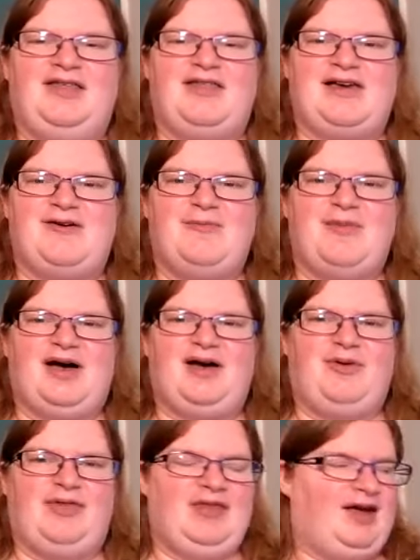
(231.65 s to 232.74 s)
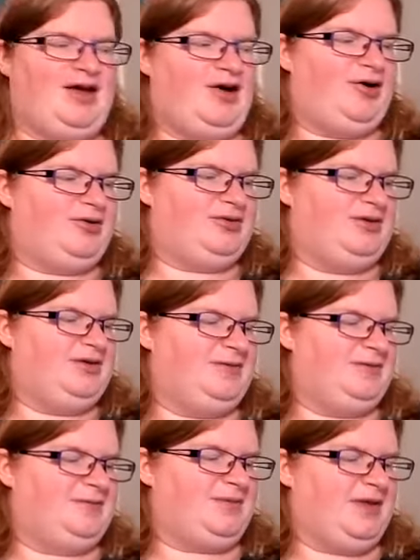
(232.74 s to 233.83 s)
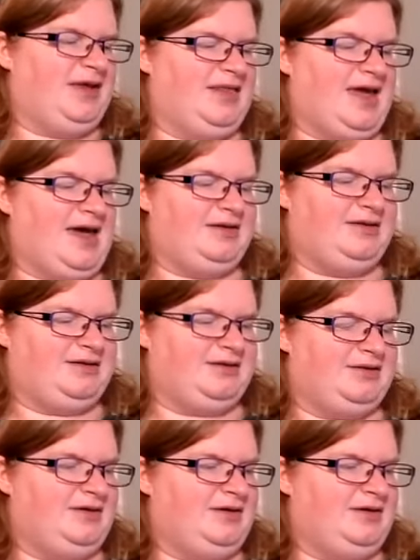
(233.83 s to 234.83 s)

they come back when they're called in the end.